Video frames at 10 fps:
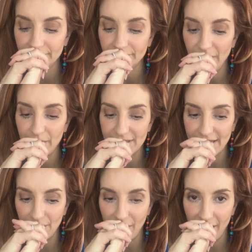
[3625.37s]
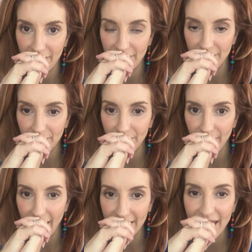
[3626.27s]
Maybe I'll sing you off.
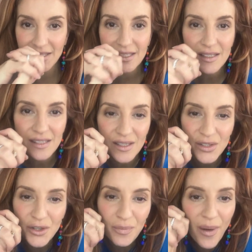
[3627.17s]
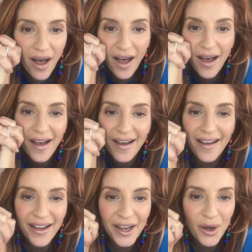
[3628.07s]
I guess this is
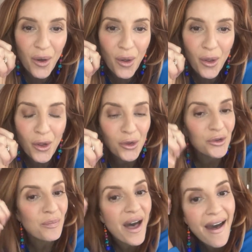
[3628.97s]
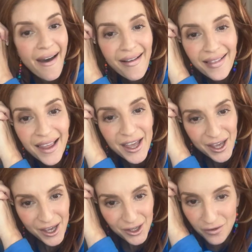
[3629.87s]
goodbye, old pal.
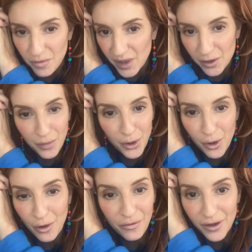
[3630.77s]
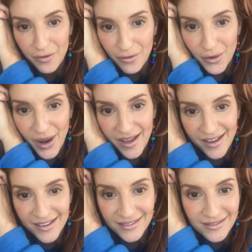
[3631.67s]
You've been a perfect
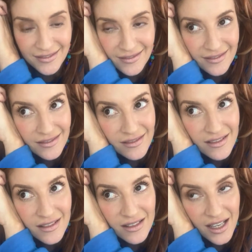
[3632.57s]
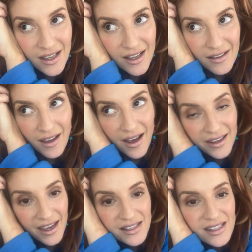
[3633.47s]
friend. I
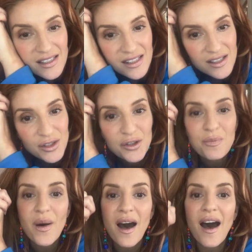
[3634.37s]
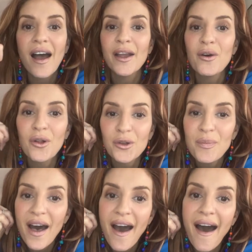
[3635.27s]
guess this is goodbye, old
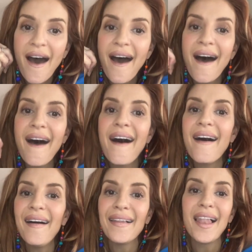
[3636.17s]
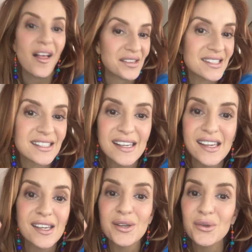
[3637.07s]
pal. I'll
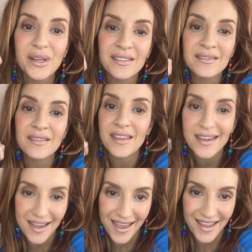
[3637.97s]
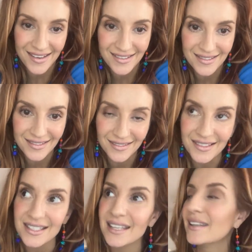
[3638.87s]
see you in the end.